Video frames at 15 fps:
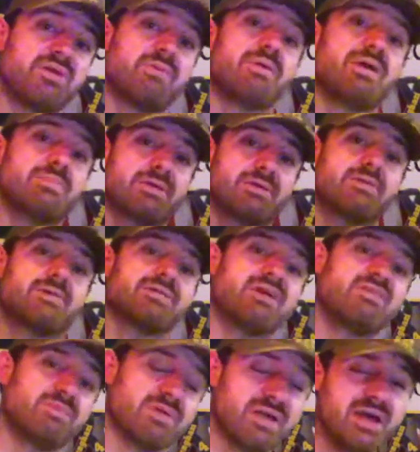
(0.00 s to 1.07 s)
I met him later on in
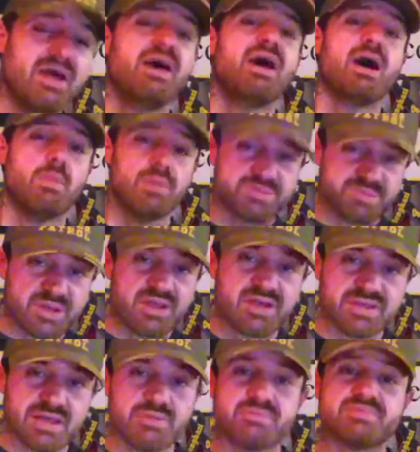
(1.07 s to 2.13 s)
life, but I spent a lot
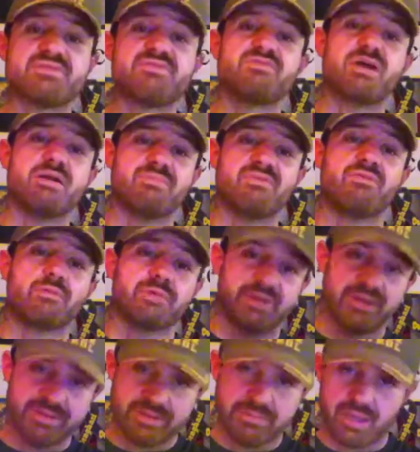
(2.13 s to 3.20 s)
of time with him as a friend before
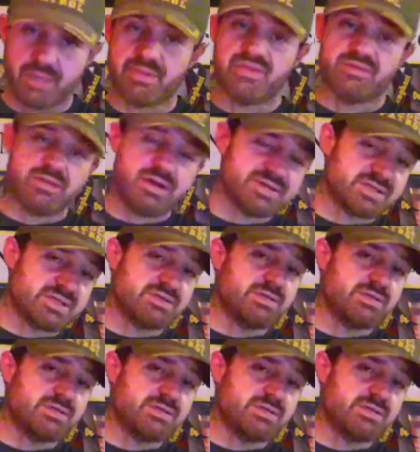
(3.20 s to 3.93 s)
he ended up coming out of the closet.